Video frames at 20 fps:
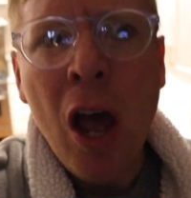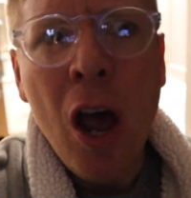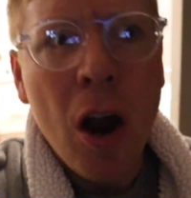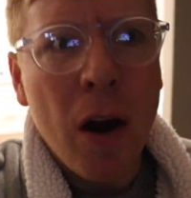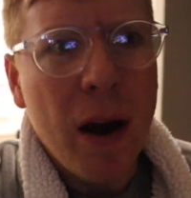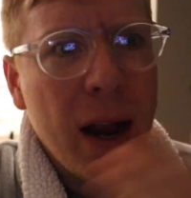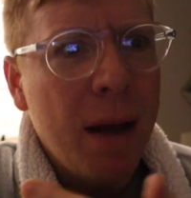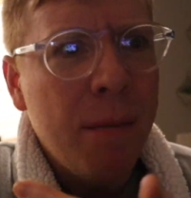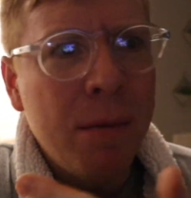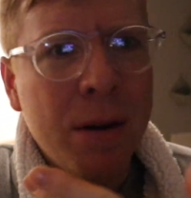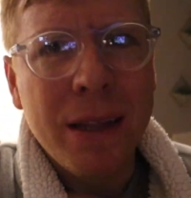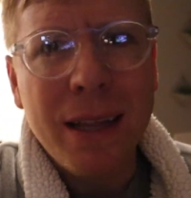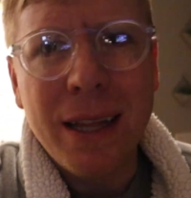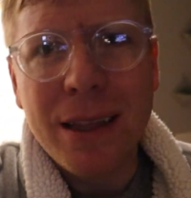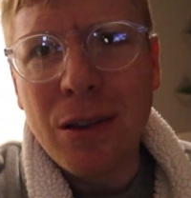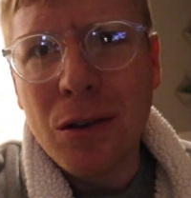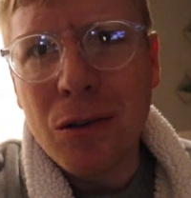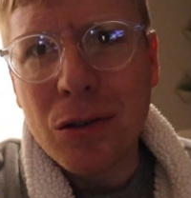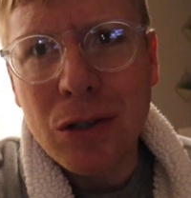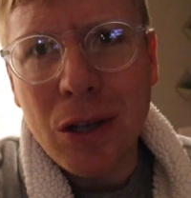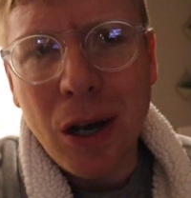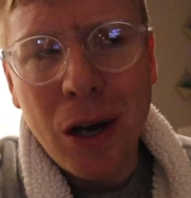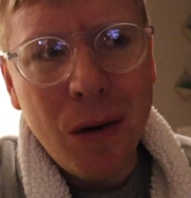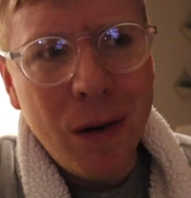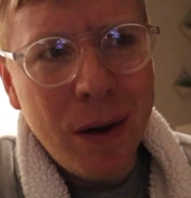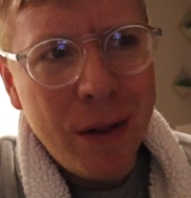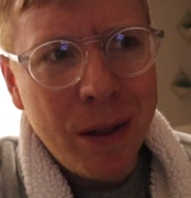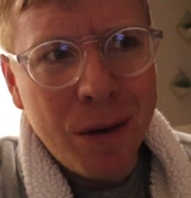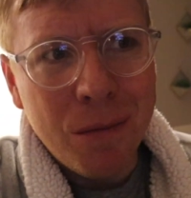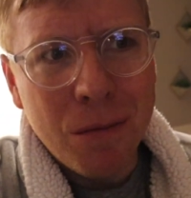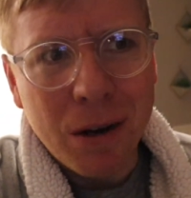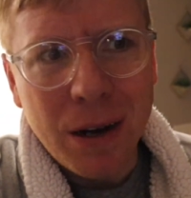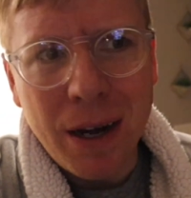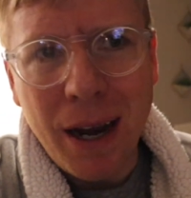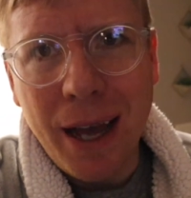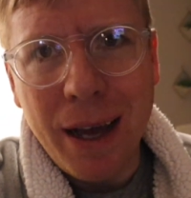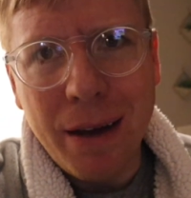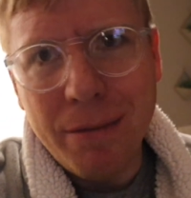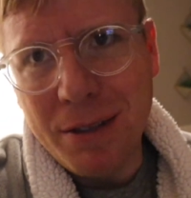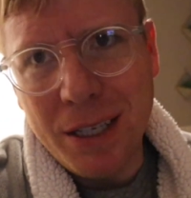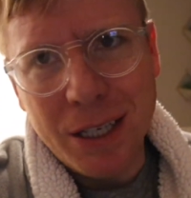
All right, I'm gonna let those go and then we're gonna have